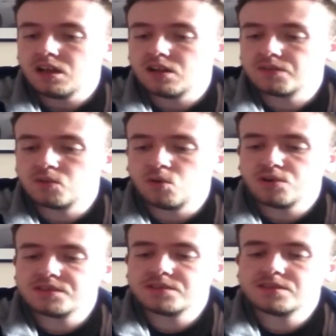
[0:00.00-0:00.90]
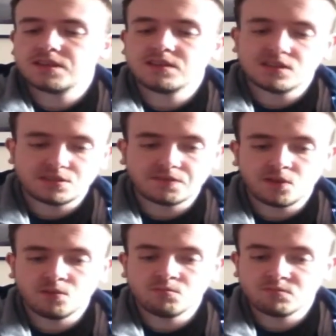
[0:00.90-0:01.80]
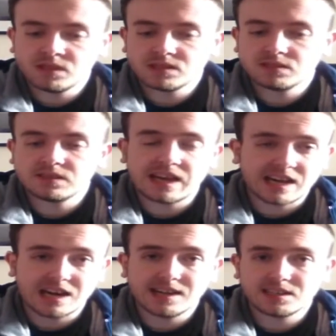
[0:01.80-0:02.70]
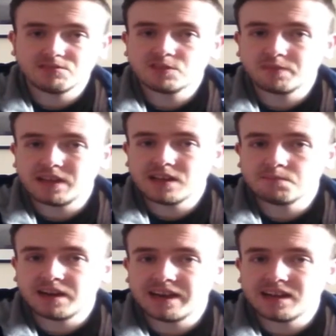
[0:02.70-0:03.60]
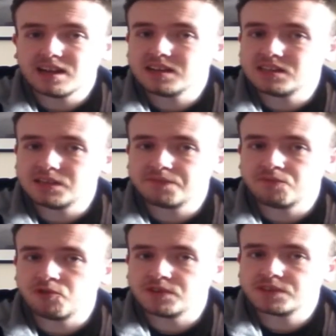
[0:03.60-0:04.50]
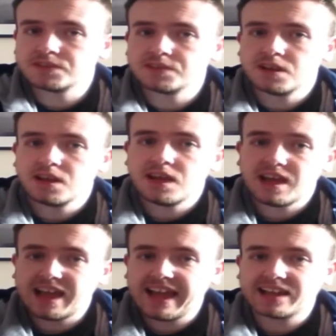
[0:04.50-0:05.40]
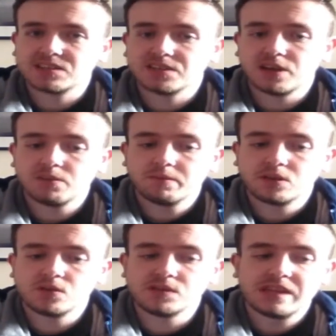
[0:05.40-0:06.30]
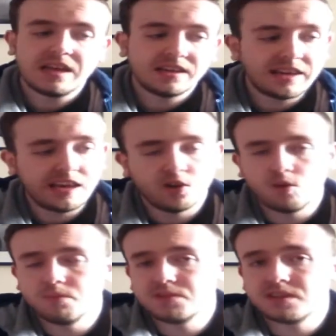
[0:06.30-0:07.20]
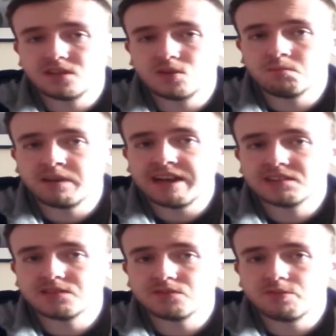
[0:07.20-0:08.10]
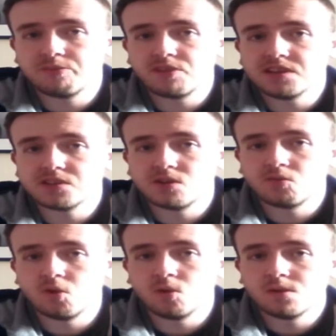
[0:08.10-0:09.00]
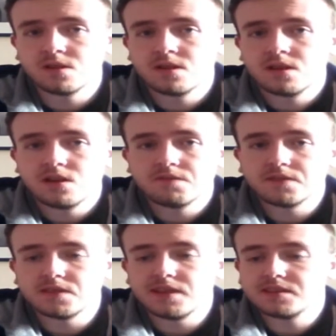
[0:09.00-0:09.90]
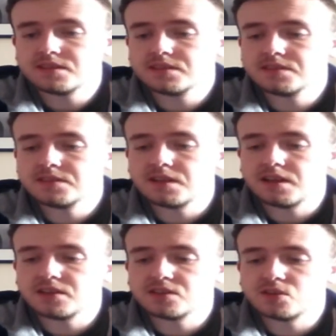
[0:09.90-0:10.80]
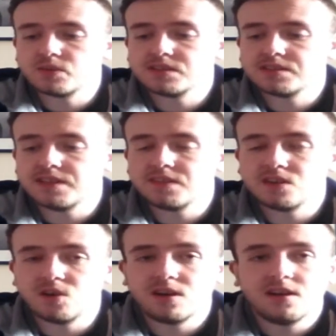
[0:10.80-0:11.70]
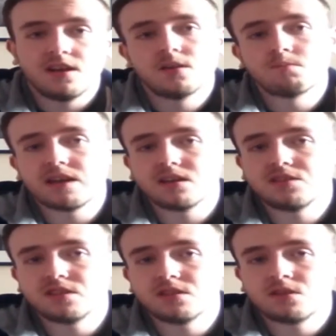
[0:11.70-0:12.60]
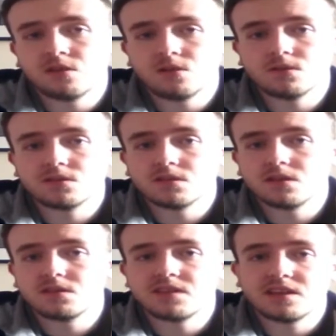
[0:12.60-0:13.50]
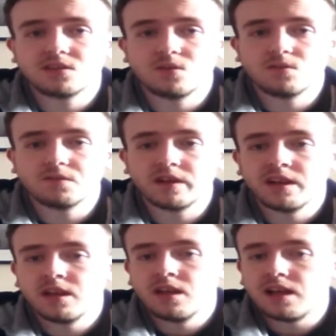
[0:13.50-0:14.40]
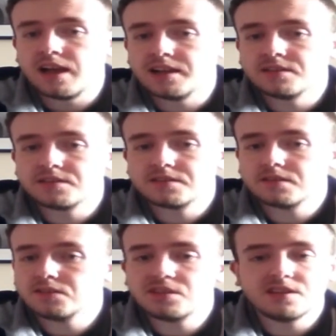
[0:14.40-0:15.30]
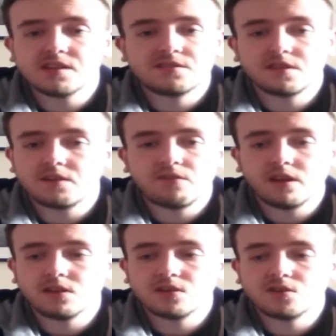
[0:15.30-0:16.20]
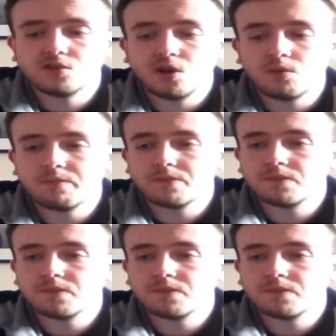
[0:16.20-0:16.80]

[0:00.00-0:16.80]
Of course, in this film, that character is played by a different actor, because Katie Holmes didn't come back to reprise her role for this, so instead they got Maggie Gyllenhaal to take over, and she did a really good job.